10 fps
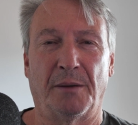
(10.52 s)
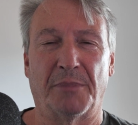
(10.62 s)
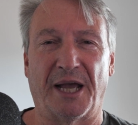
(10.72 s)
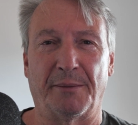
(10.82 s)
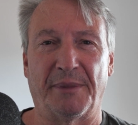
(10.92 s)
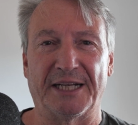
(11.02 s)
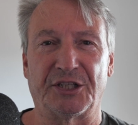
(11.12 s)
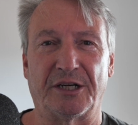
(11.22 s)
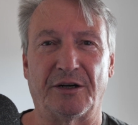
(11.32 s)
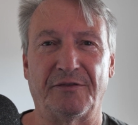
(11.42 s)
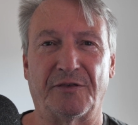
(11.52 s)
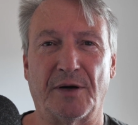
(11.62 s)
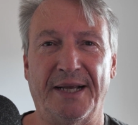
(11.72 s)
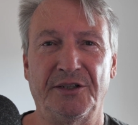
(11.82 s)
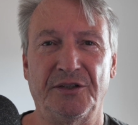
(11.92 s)
my imaginary
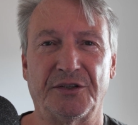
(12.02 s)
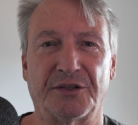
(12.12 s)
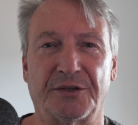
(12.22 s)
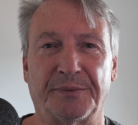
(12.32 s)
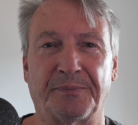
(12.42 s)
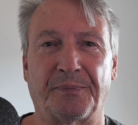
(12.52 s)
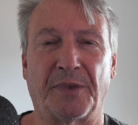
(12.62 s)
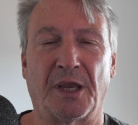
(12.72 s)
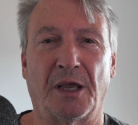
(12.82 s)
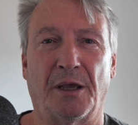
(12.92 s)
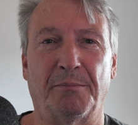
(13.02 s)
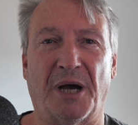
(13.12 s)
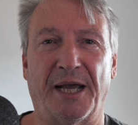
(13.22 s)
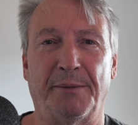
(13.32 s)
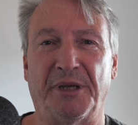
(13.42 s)
friends,
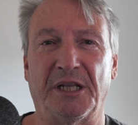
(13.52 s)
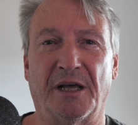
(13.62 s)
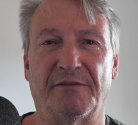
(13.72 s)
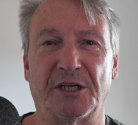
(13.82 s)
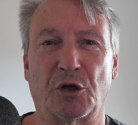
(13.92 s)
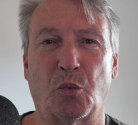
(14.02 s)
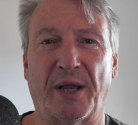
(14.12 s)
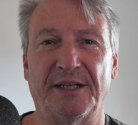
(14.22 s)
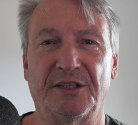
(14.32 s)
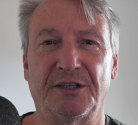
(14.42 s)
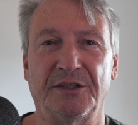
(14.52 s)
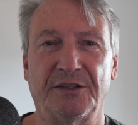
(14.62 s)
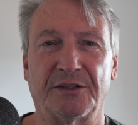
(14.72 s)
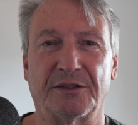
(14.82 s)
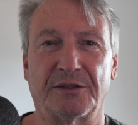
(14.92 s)
my beloved
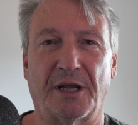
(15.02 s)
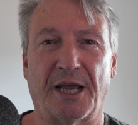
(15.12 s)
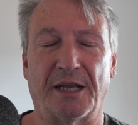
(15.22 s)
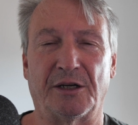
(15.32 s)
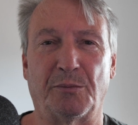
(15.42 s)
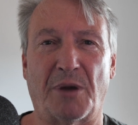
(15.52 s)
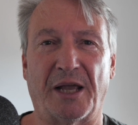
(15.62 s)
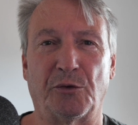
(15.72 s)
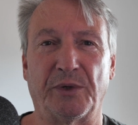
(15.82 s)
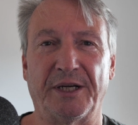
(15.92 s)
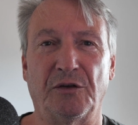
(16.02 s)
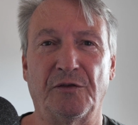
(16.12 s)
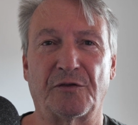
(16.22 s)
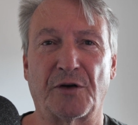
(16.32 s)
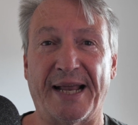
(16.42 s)
acquaintances, and my real
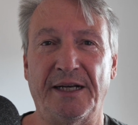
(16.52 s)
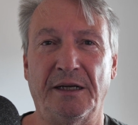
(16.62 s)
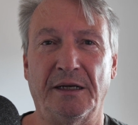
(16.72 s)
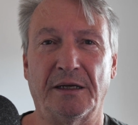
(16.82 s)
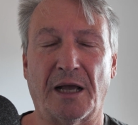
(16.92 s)
friends.